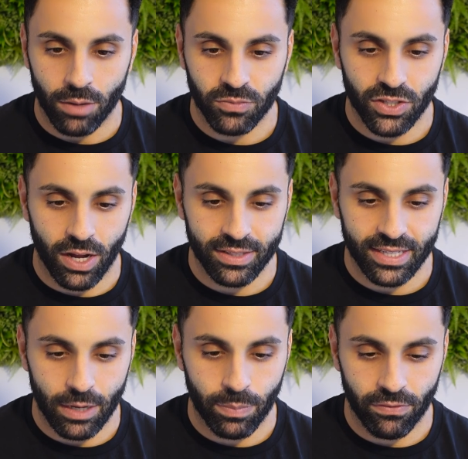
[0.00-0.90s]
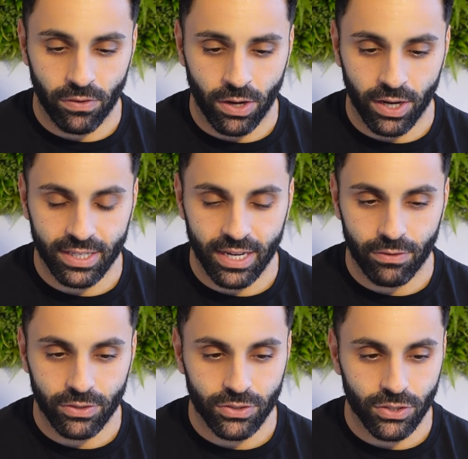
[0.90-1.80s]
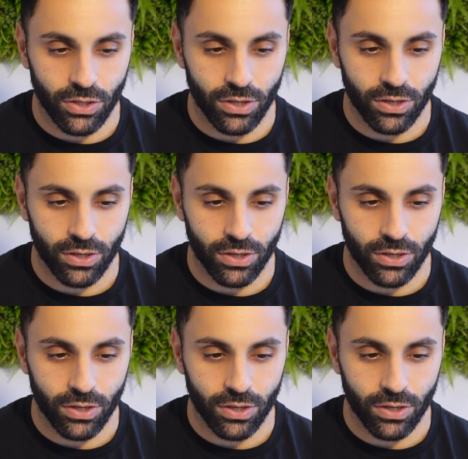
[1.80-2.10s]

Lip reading: I'm starting to get a bit of an idea as to